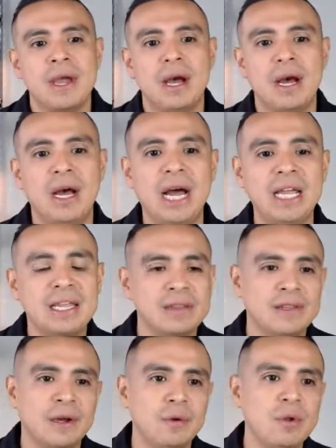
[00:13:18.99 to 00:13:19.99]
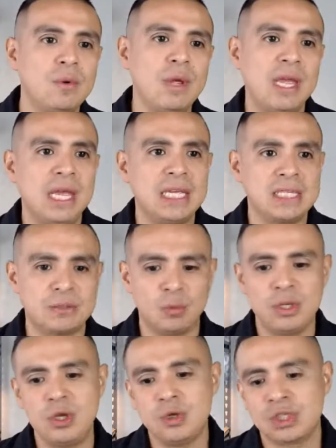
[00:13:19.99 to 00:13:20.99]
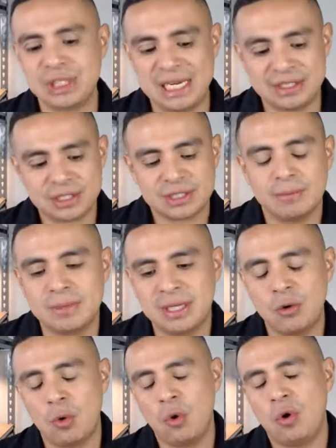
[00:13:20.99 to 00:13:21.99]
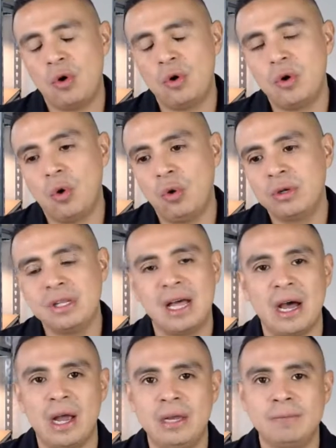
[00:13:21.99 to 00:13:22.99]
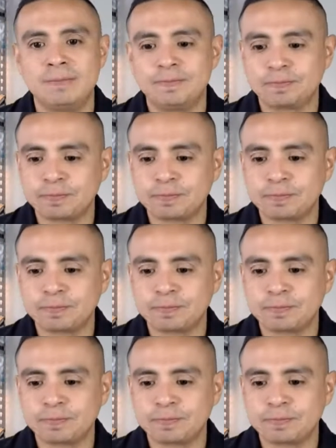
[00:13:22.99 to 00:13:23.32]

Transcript: I can tell you is when you share something online,